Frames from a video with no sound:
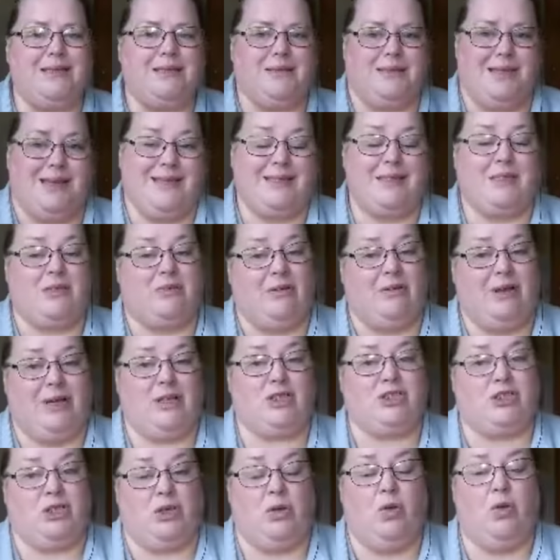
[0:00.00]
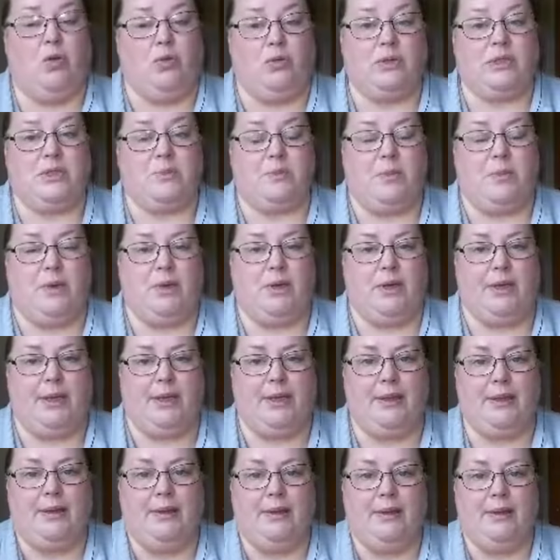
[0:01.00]
deaths are actually caused
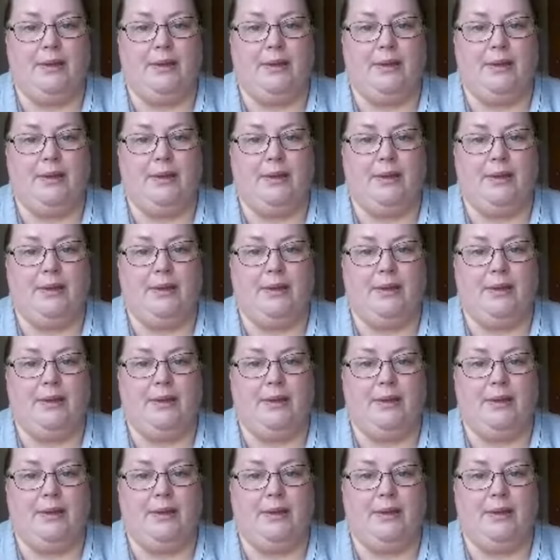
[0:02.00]
by